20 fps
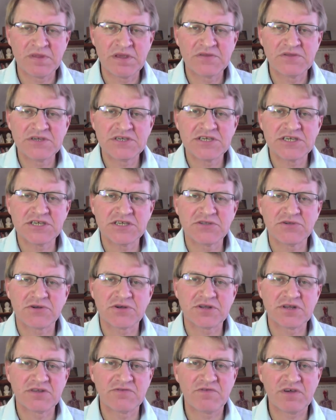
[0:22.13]
This is not
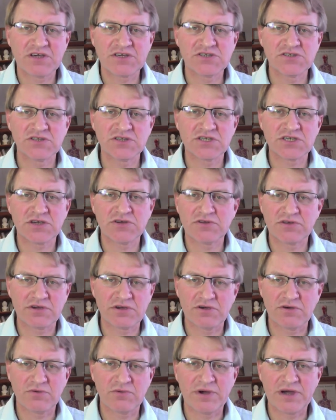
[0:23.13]
an infection that's going to go
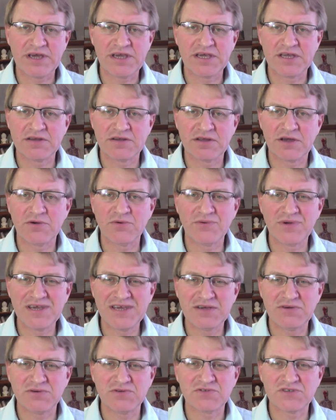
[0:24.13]
away in a
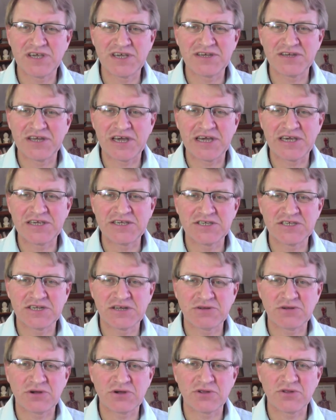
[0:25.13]
week or 10 days, you know,
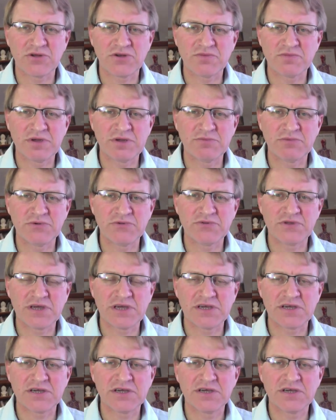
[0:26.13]
like a lot of people think.